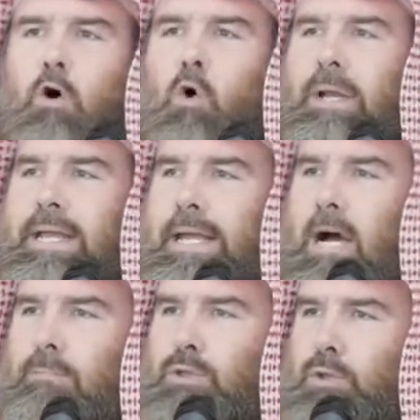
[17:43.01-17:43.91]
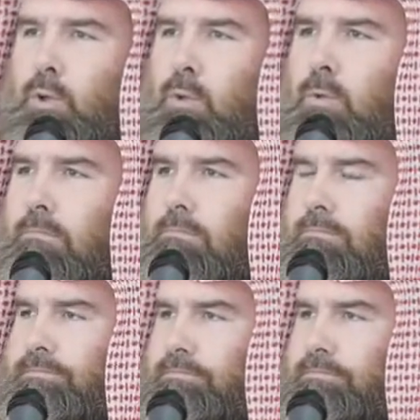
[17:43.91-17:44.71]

of all, when it comes to